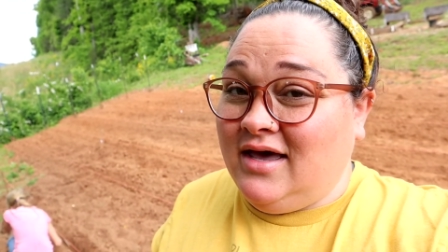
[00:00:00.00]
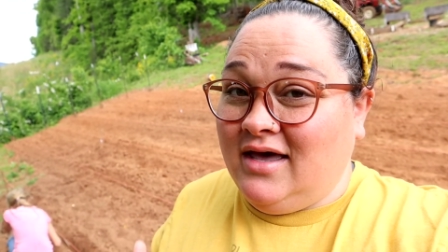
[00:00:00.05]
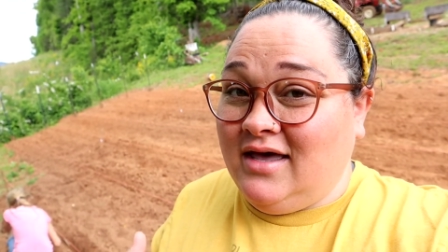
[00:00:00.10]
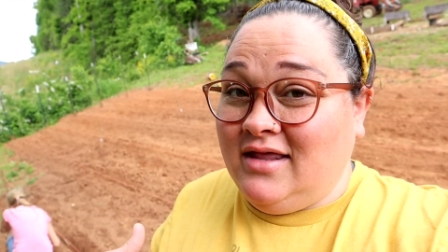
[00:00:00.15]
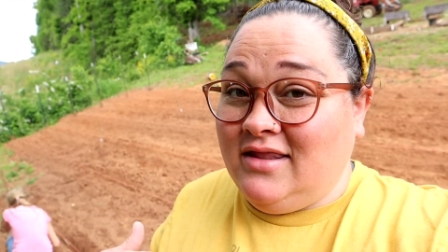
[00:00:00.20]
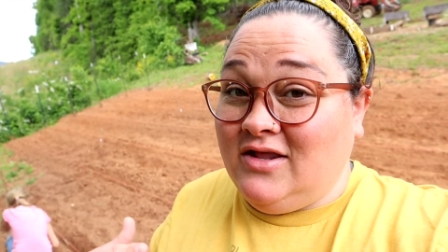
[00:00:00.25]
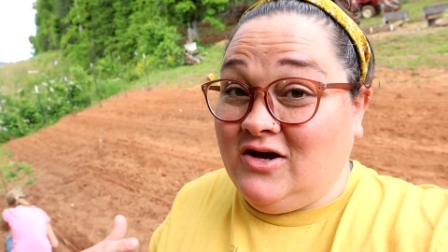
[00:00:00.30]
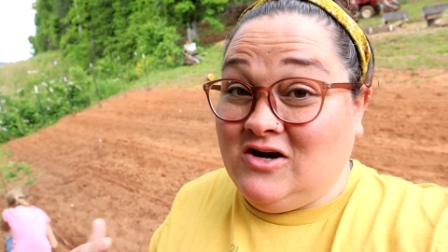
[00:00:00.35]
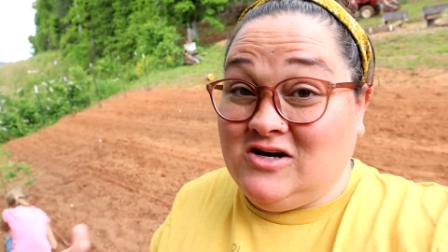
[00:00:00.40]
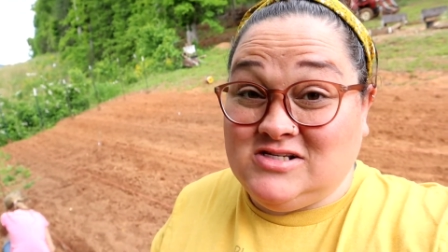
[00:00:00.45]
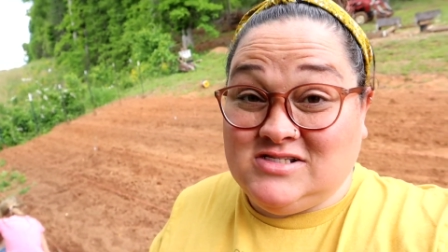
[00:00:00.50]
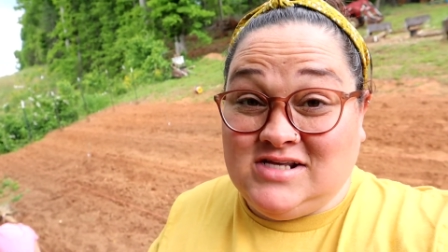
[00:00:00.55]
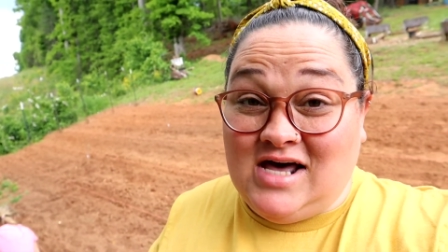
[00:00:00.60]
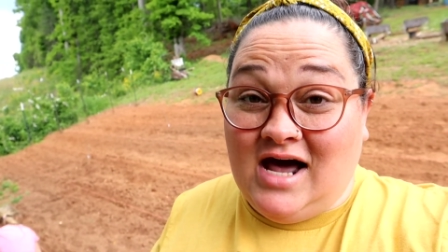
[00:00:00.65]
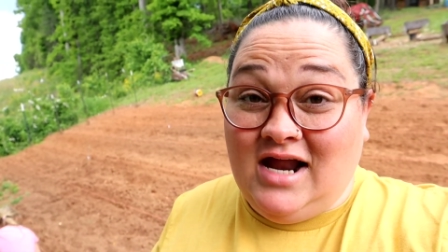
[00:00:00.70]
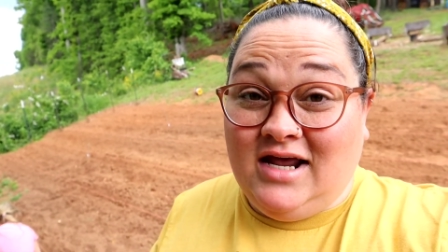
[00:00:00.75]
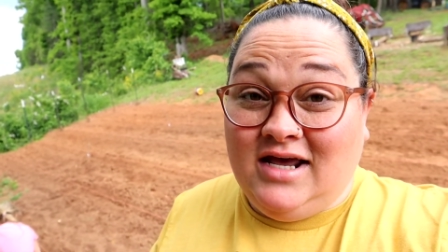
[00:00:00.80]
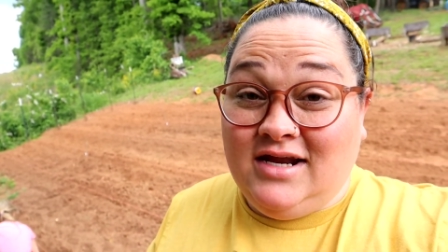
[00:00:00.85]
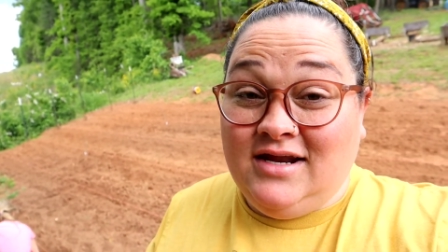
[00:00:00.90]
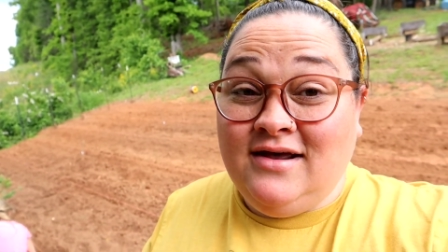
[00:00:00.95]
and they're
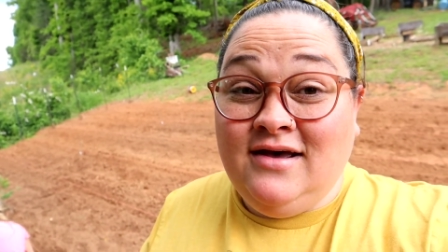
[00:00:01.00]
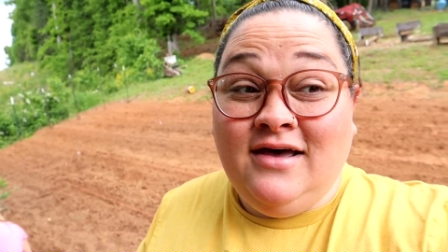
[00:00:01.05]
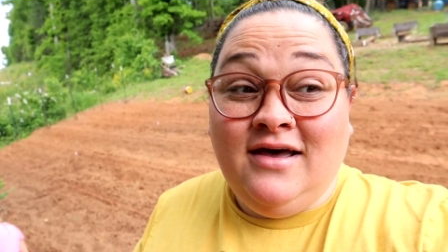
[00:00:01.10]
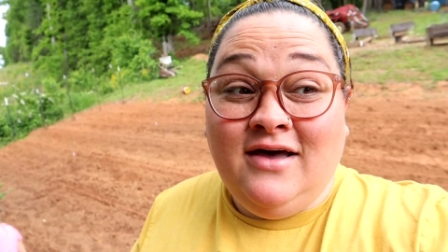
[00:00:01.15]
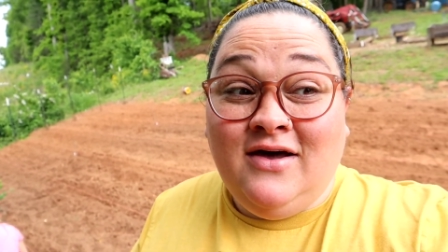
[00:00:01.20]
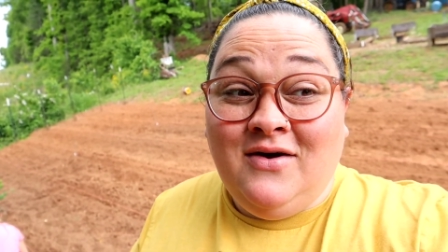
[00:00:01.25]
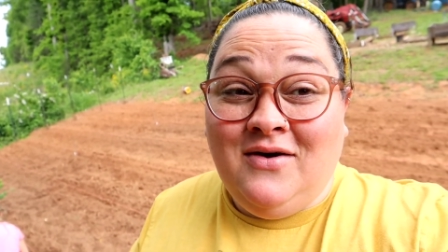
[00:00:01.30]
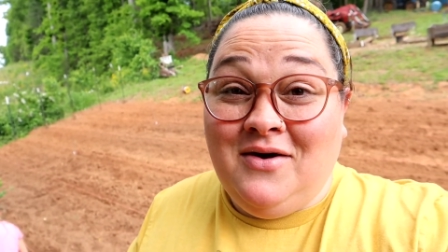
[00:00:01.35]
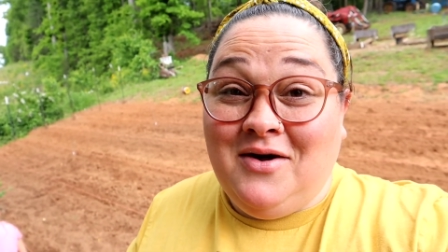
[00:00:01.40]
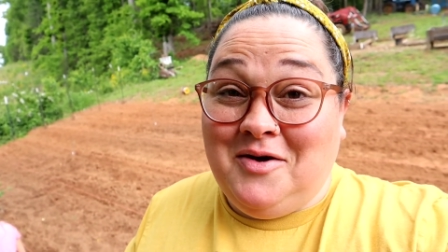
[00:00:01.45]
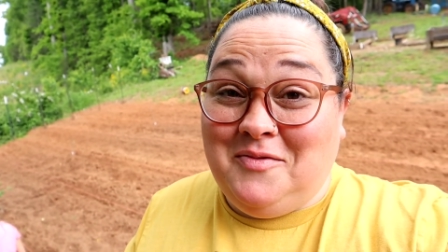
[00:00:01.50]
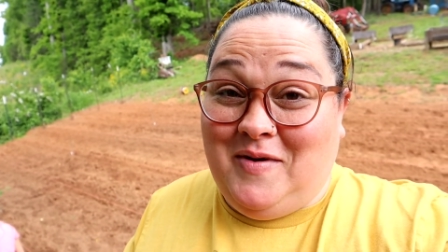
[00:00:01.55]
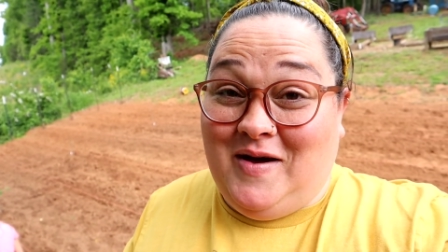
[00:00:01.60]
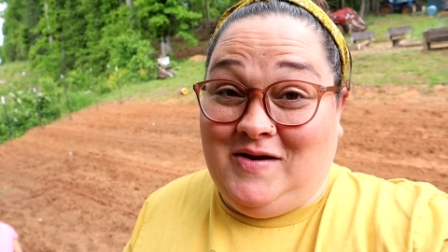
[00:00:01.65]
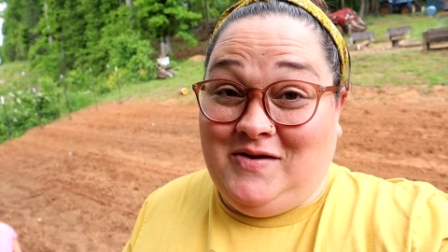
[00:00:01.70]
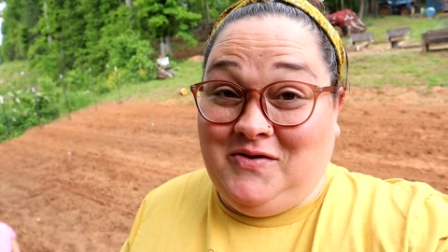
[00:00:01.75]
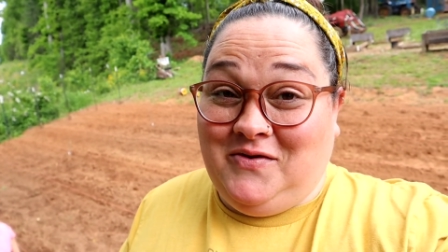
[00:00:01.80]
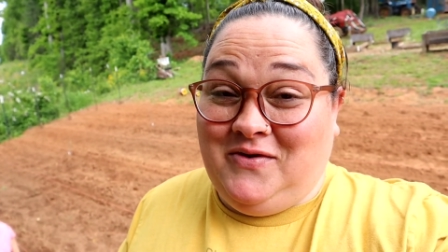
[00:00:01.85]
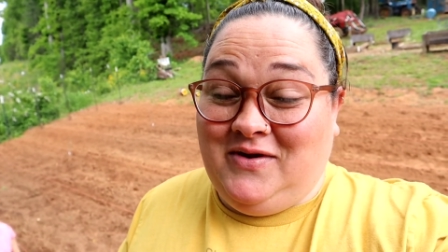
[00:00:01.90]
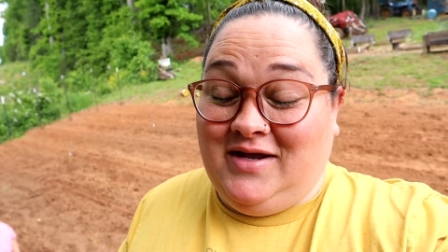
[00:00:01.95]
excited
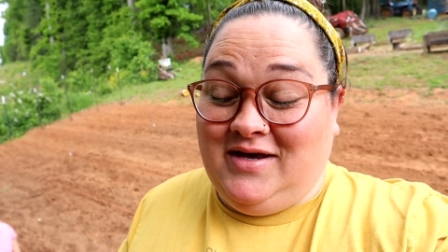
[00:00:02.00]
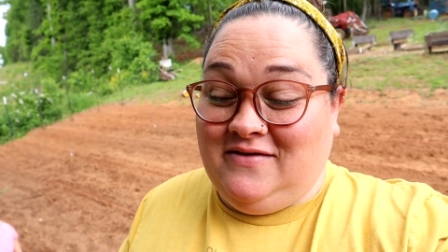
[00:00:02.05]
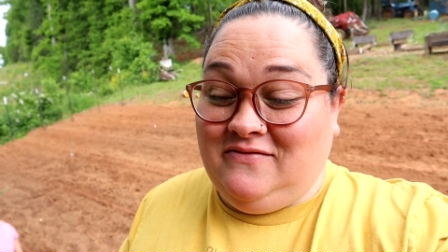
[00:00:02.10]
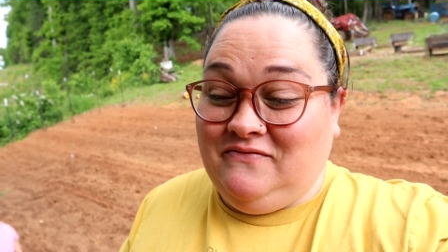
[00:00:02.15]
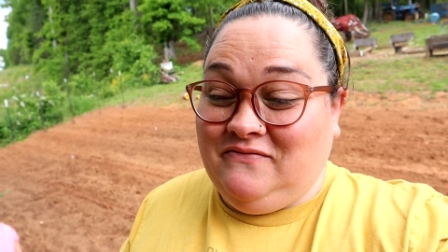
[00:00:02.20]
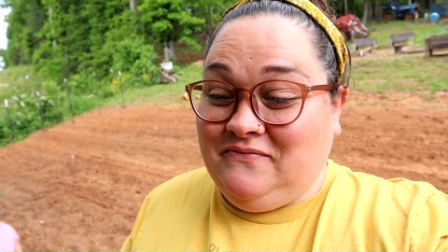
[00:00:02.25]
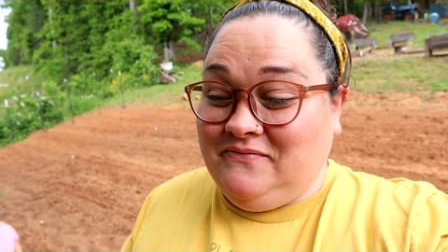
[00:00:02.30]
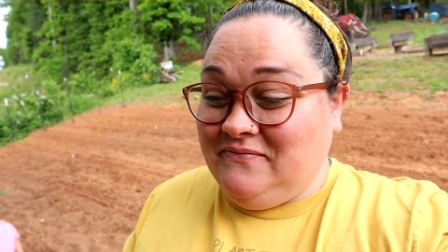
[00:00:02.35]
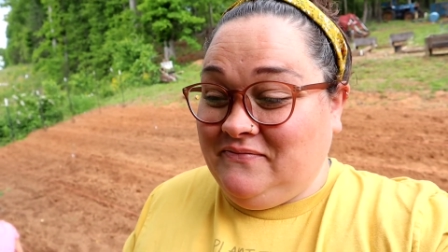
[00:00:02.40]
about doing it.